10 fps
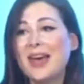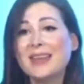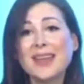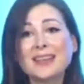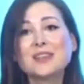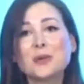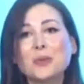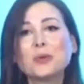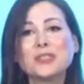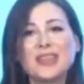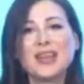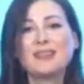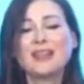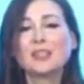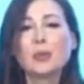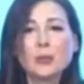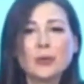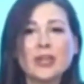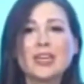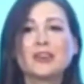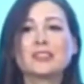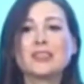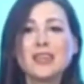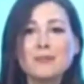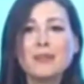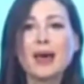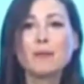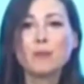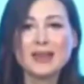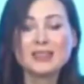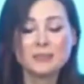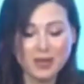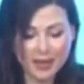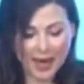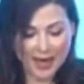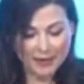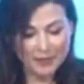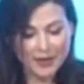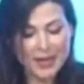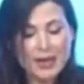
And that's our role today, and that's why we're here, is to keep that momentum alive.